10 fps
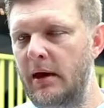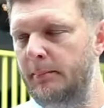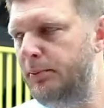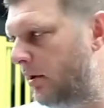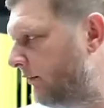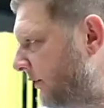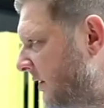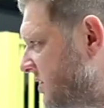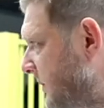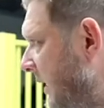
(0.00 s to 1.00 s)
Important for
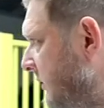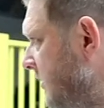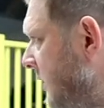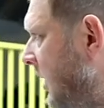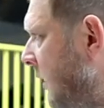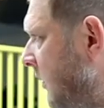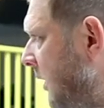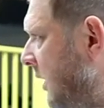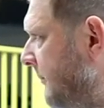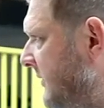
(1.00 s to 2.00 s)
you as well to know,
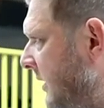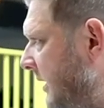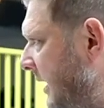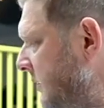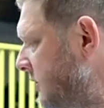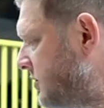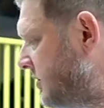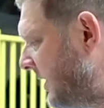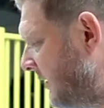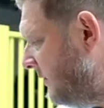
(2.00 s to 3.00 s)
the
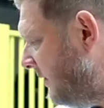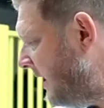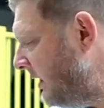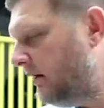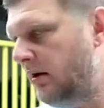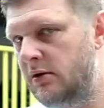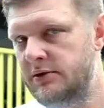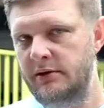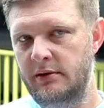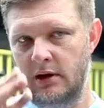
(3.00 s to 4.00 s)
hinge and the gate
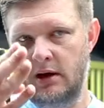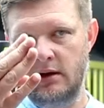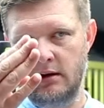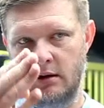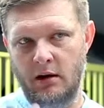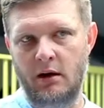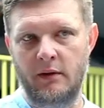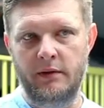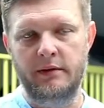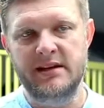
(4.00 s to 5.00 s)
closer are
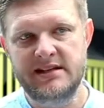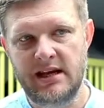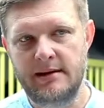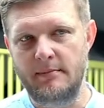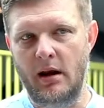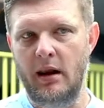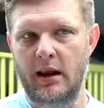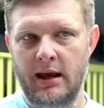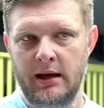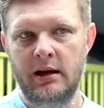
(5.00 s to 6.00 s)
on the same
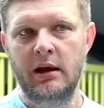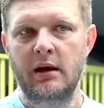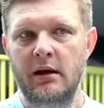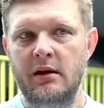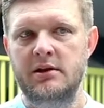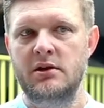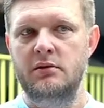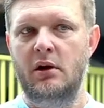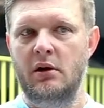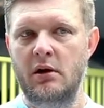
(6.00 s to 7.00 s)
line. So
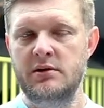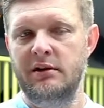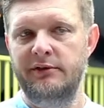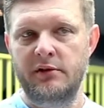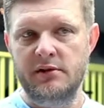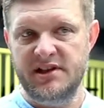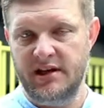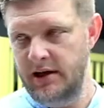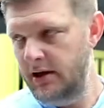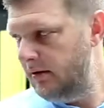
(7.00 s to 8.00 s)
the closing force
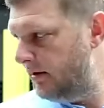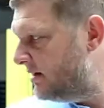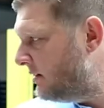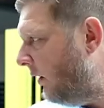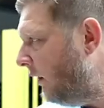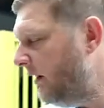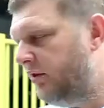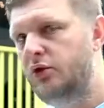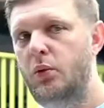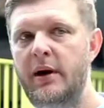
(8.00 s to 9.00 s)
here is only
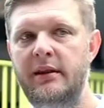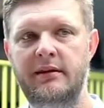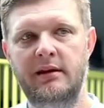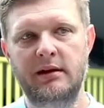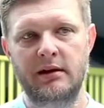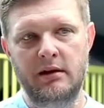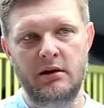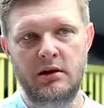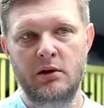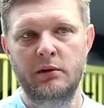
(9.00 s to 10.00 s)
20
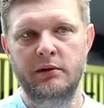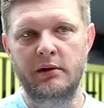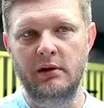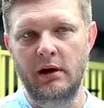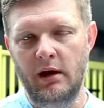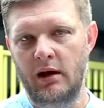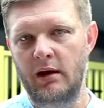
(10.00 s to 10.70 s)
Newton.